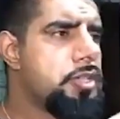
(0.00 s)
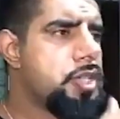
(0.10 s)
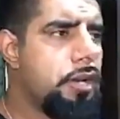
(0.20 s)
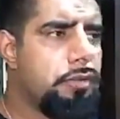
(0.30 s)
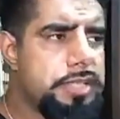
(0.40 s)

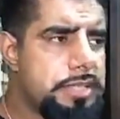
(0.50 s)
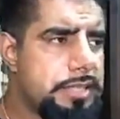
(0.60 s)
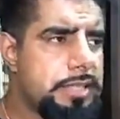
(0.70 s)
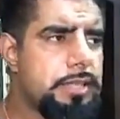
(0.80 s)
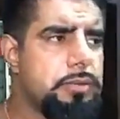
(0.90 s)

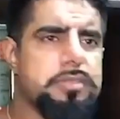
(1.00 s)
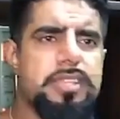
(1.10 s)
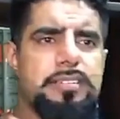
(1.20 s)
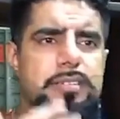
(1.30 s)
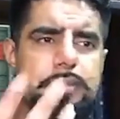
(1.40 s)
charity or
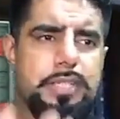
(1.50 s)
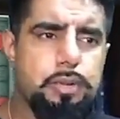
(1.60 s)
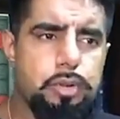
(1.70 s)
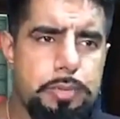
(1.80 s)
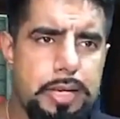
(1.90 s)
saying
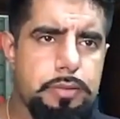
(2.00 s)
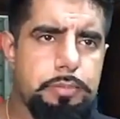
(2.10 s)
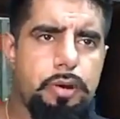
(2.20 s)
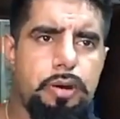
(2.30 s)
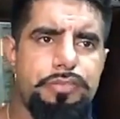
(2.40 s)
something good about
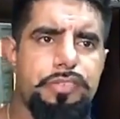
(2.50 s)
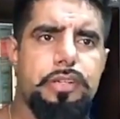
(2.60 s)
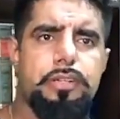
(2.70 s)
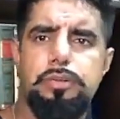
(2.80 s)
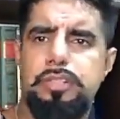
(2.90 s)
the
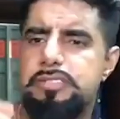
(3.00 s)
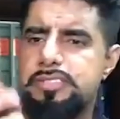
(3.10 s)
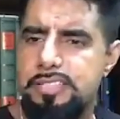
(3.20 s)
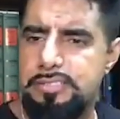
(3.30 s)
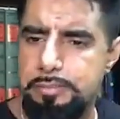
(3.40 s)
Prophet, or they'll
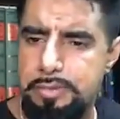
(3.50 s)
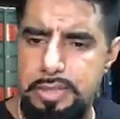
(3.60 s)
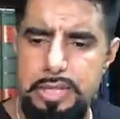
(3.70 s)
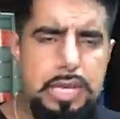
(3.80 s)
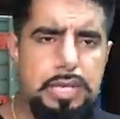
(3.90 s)
say
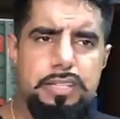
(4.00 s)
something.